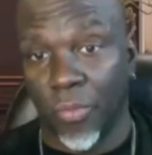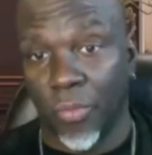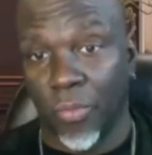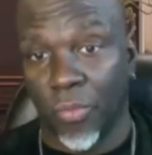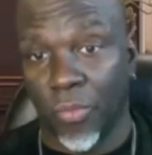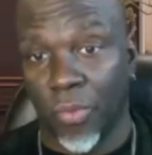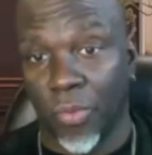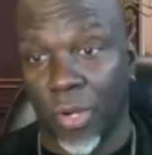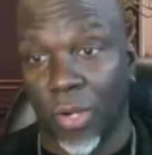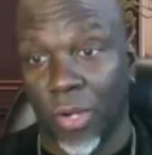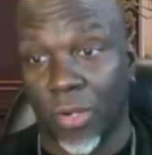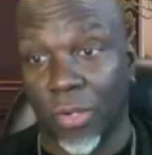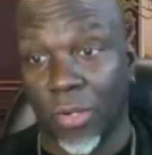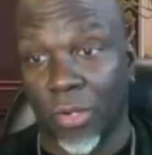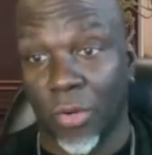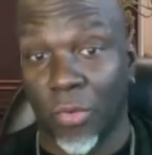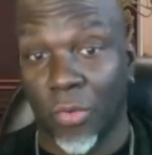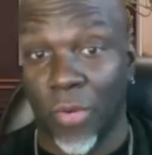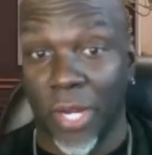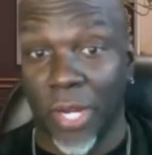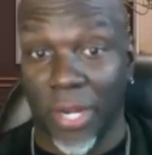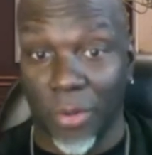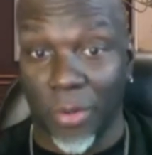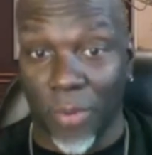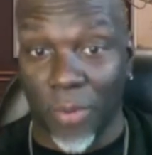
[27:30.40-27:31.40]
well,
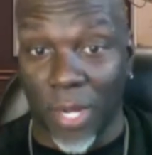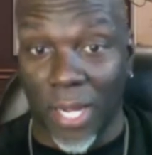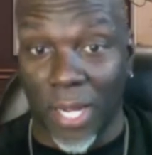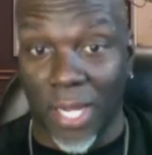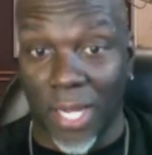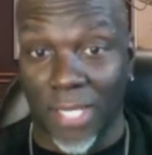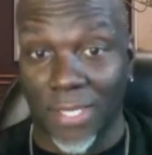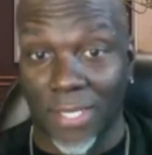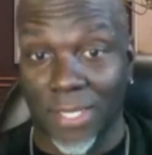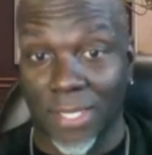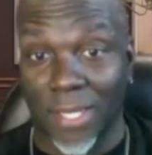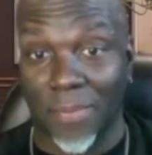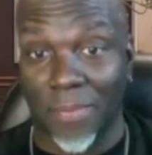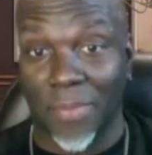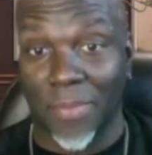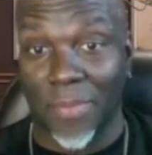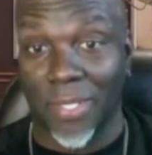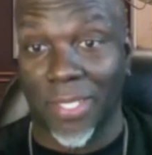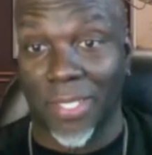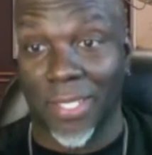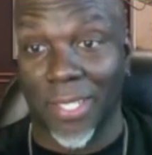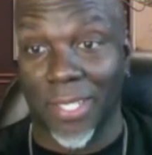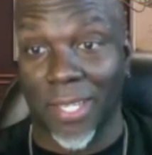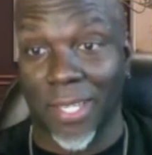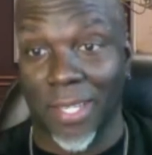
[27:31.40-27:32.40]
career wise, I
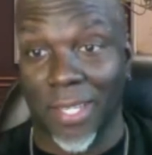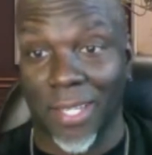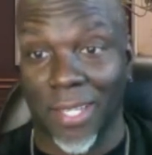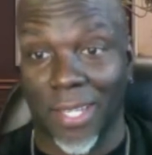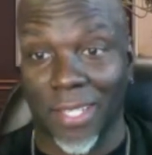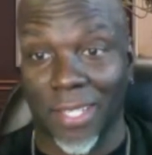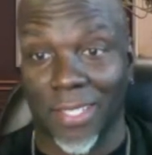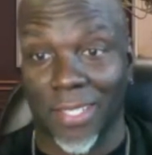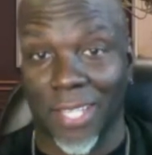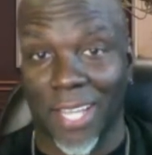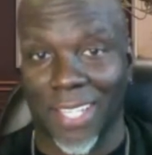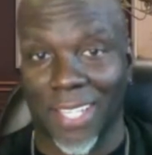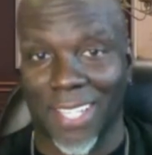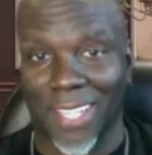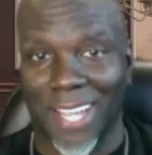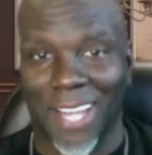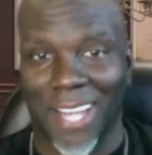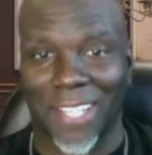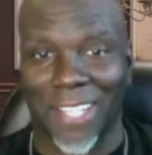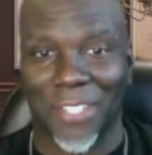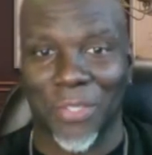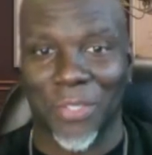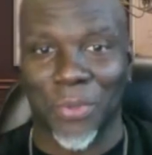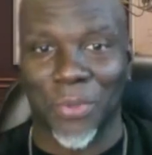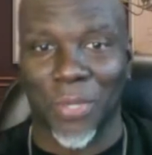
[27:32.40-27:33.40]
mean, I, I
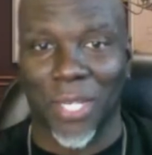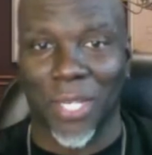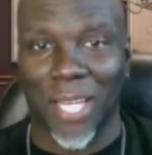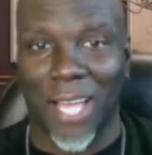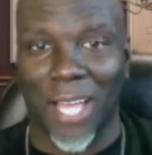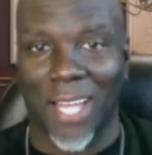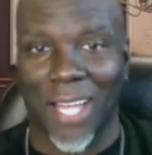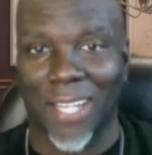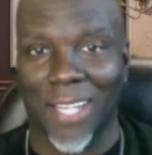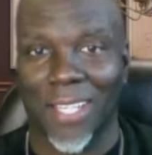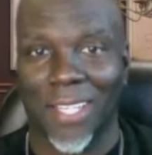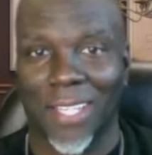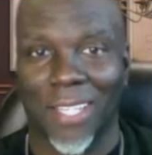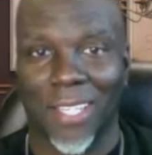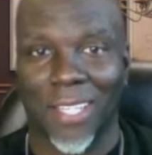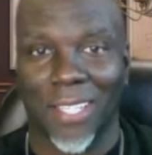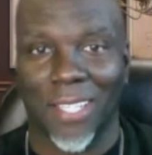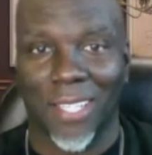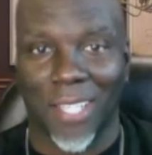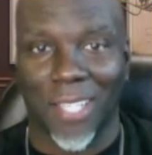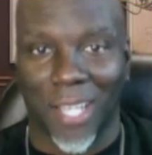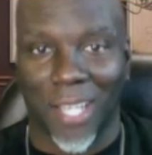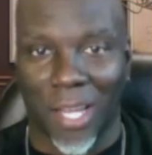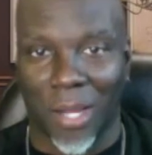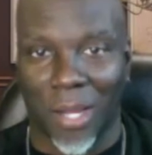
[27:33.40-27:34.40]
kind of do a lot.
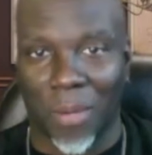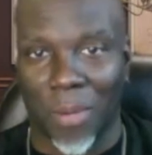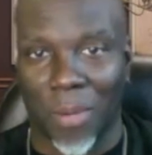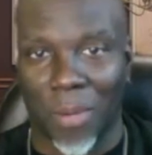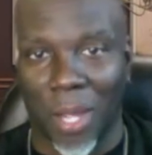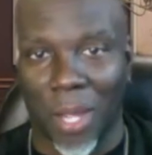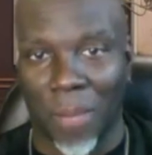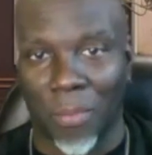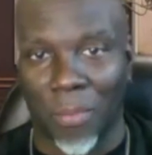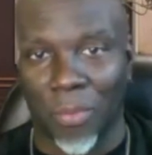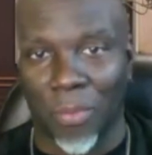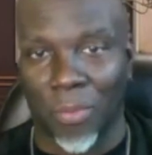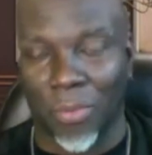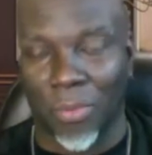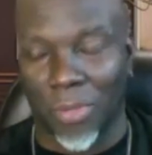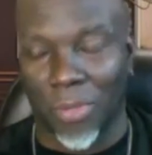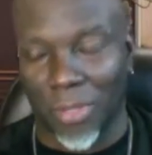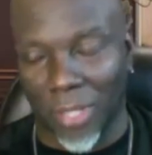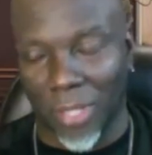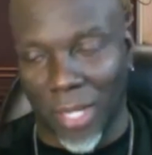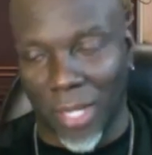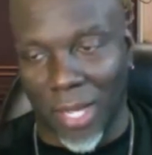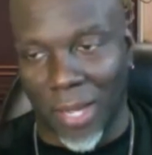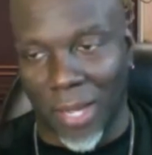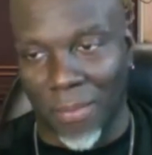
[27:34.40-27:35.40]
Um, I'm
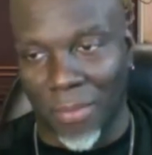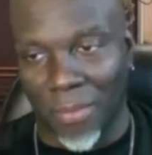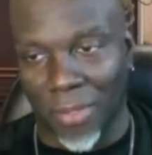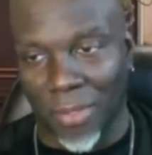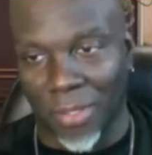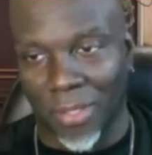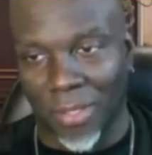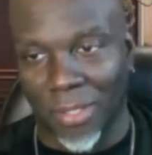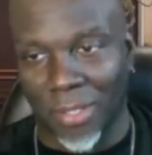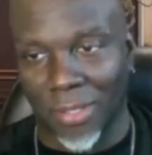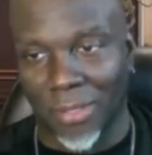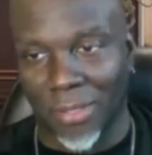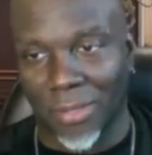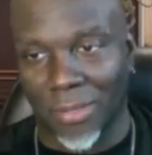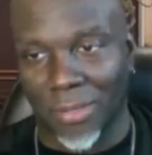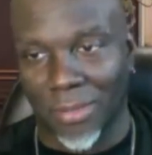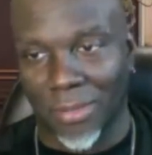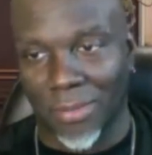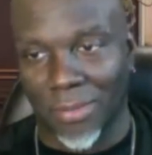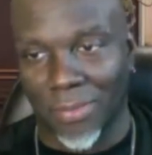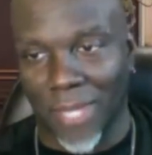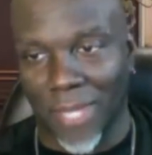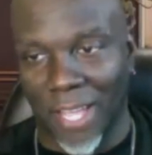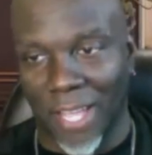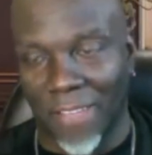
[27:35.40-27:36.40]
I'm a
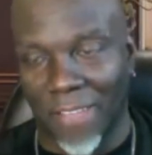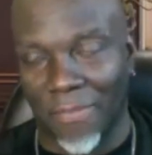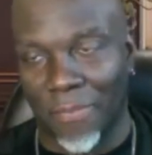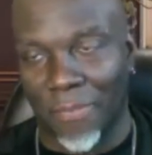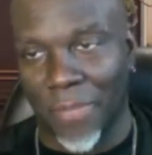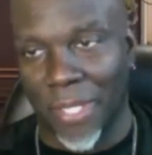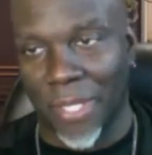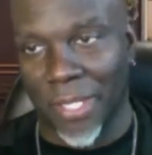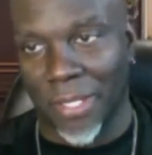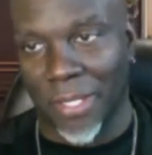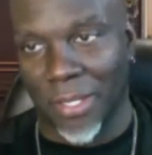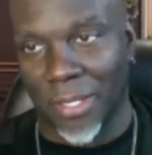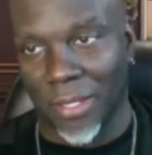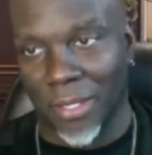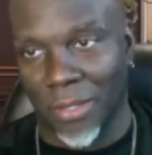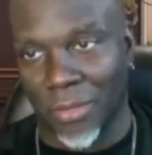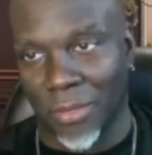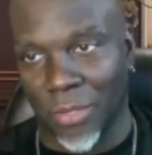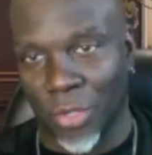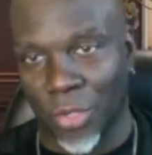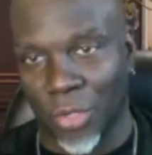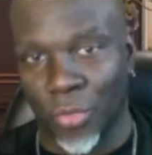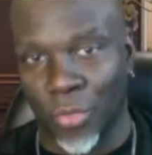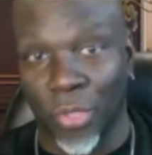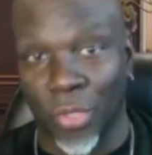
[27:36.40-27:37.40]
I've been a,
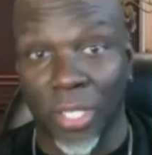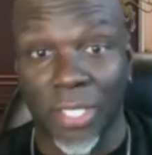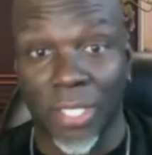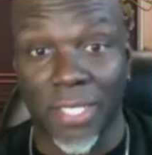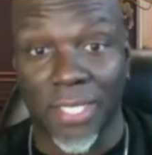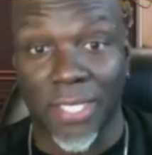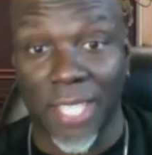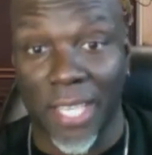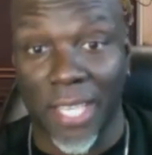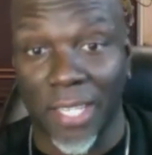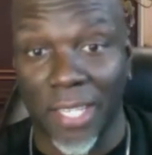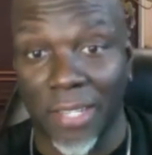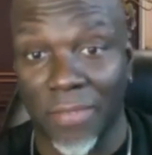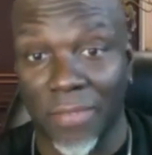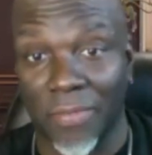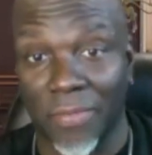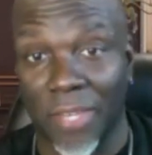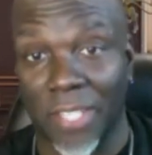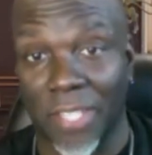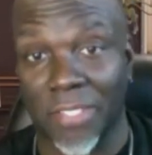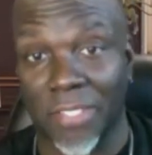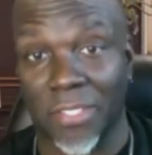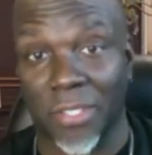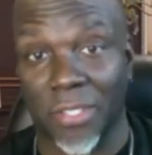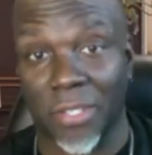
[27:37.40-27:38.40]
a real estate
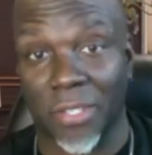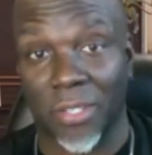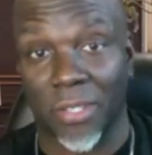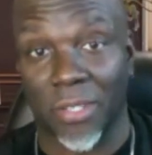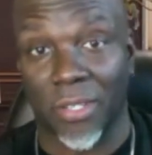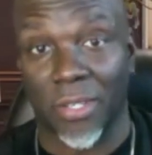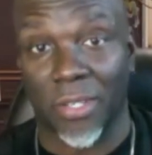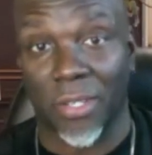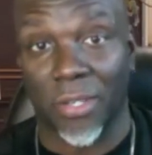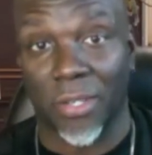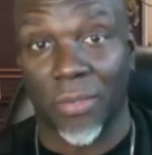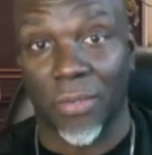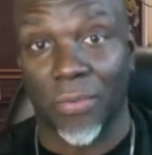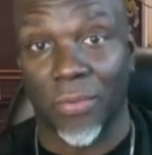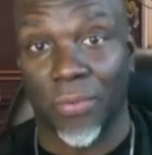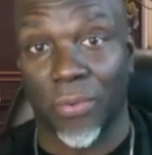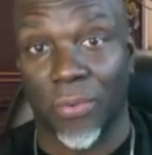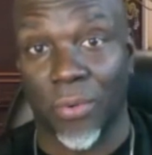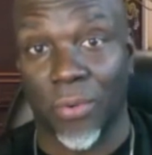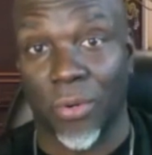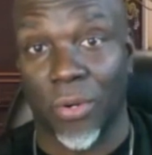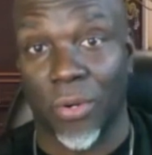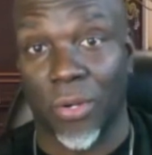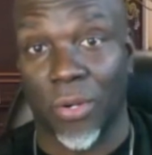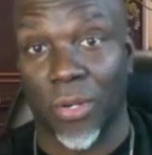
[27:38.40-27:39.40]
investor
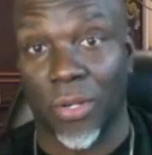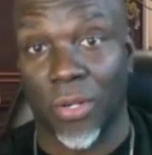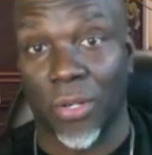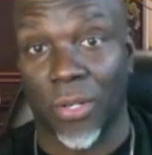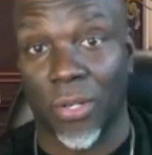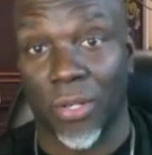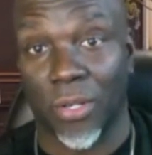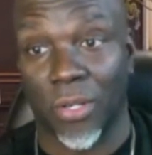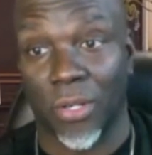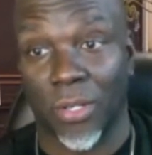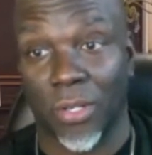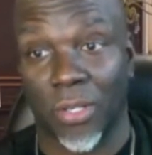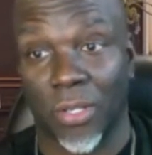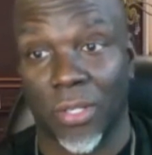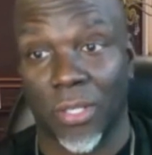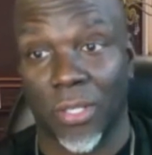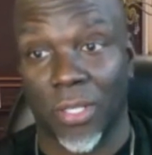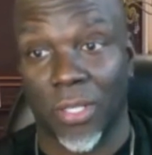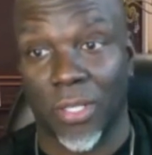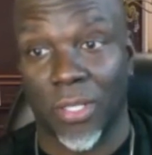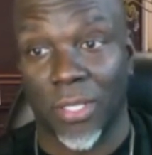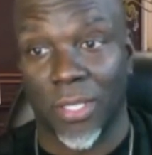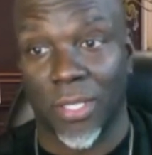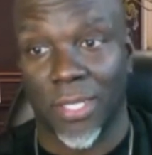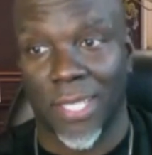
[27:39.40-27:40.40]
for
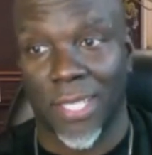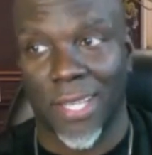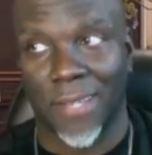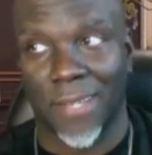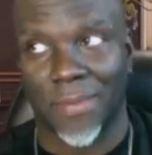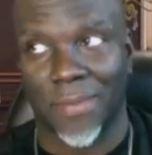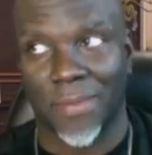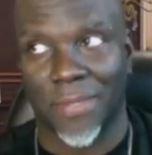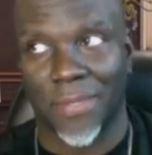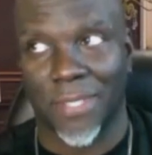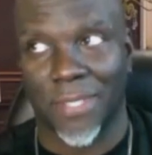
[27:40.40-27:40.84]
damn,